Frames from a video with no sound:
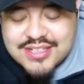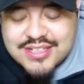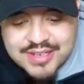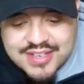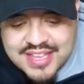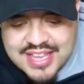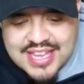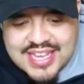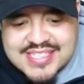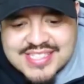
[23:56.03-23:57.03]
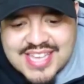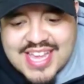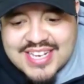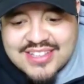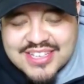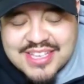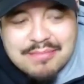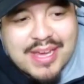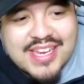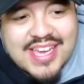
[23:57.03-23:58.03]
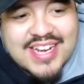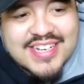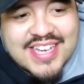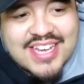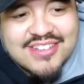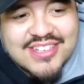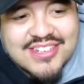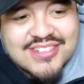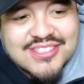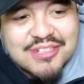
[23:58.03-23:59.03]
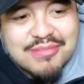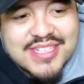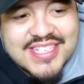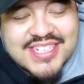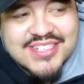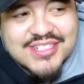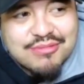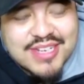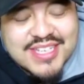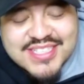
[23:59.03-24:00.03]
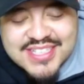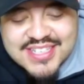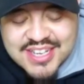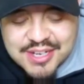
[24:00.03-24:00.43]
But it's sad looking back at it now. So many years wasted.